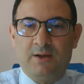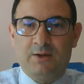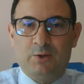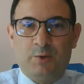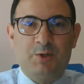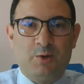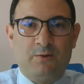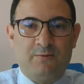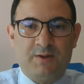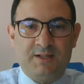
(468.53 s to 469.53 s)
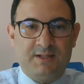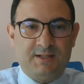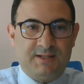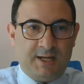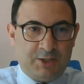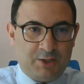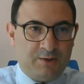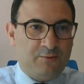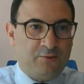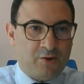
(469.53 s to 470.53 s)
to reserve this
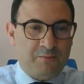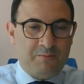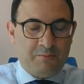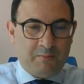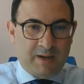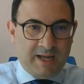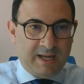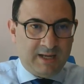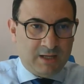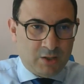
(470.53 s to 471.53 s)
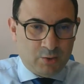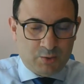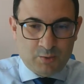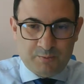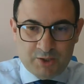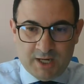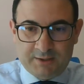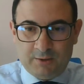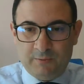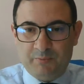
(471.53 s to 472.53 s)
session from my YouTube
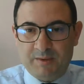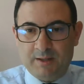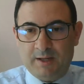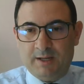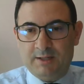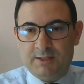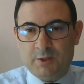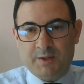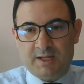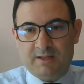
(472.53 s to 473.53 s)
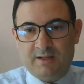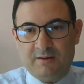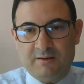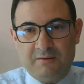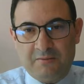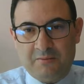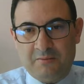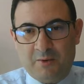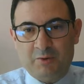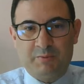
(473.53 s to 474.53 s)
channel, so that
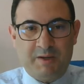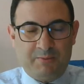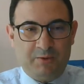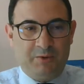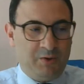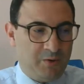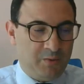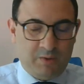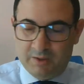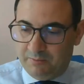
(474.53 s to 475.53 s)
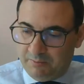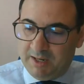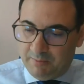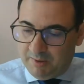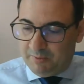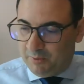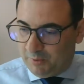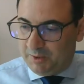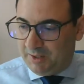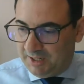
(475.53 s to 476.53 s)
most people, many people,
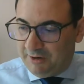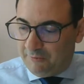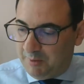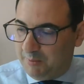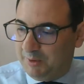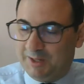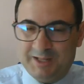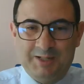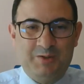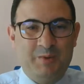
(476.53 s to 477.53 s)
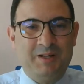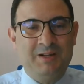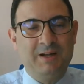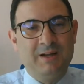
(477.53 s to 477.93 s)
or enough people at least, will